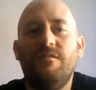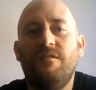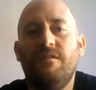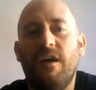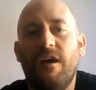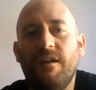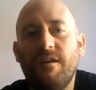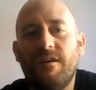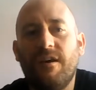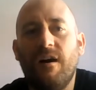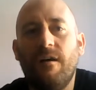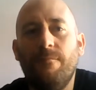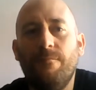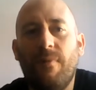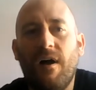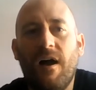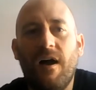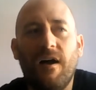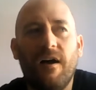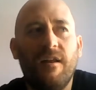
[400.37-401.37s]
then come
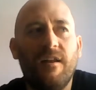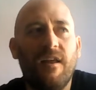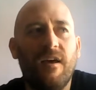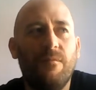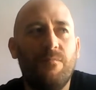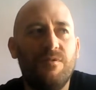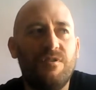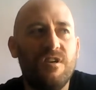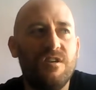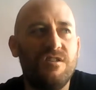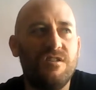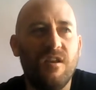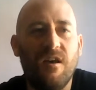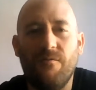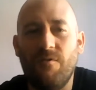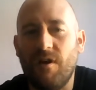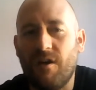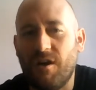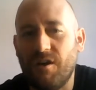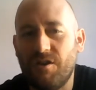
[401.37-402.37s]
back and potentially
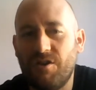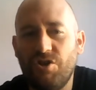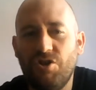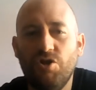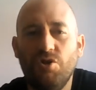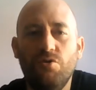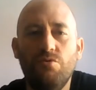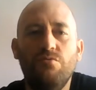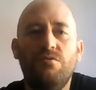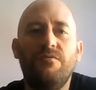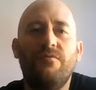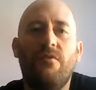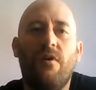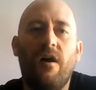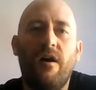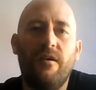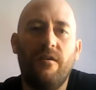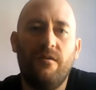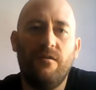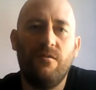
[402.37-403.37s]
have a huge
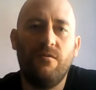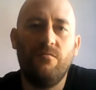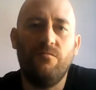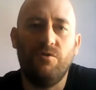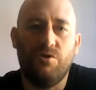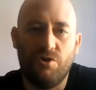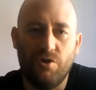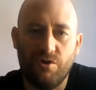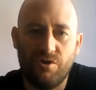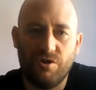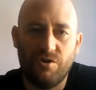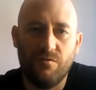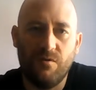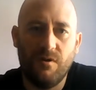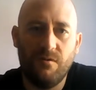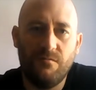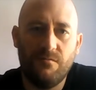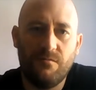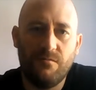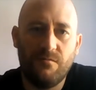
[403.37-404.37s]
fight with Joshua.